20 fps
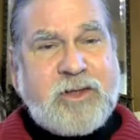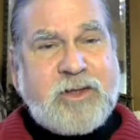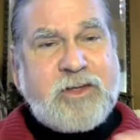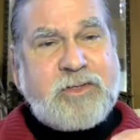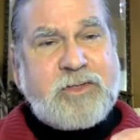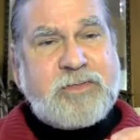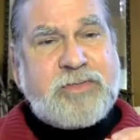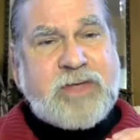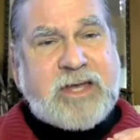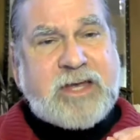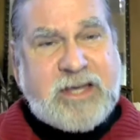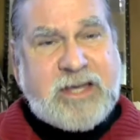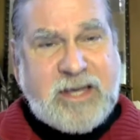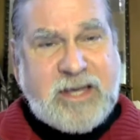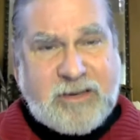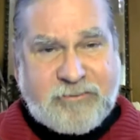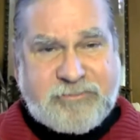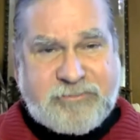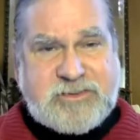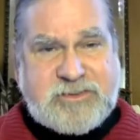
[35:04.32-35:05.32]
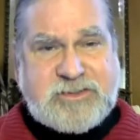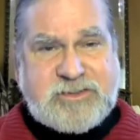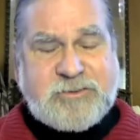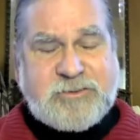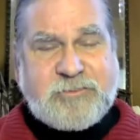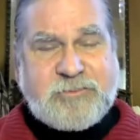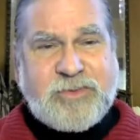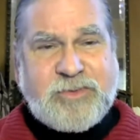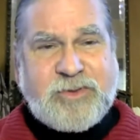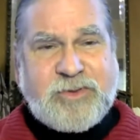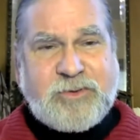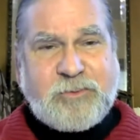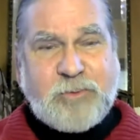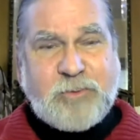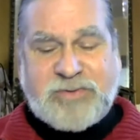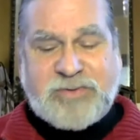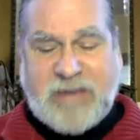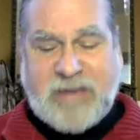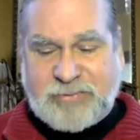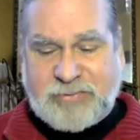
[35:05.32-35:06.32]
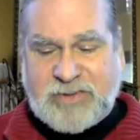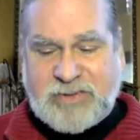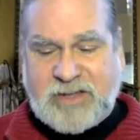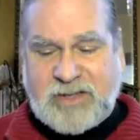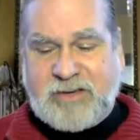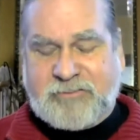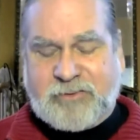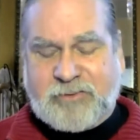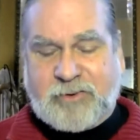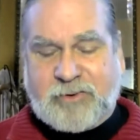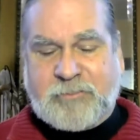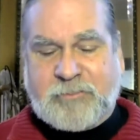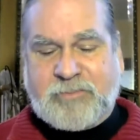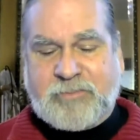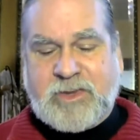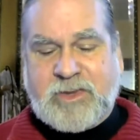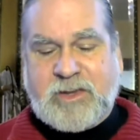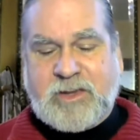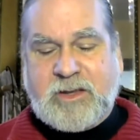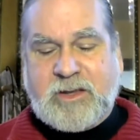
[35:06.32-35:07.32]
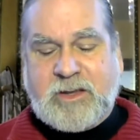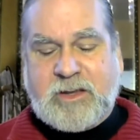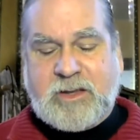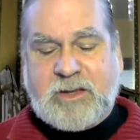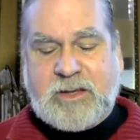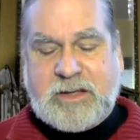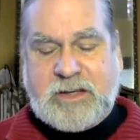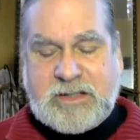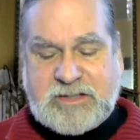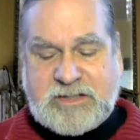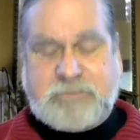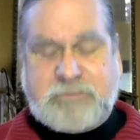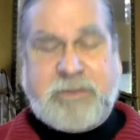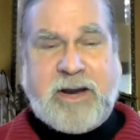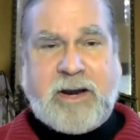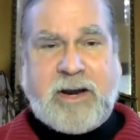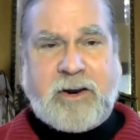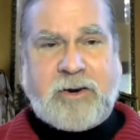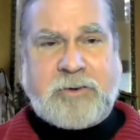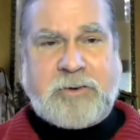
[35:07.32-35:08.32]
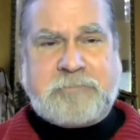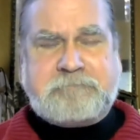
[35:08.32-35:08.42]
The gift without the giver is bare.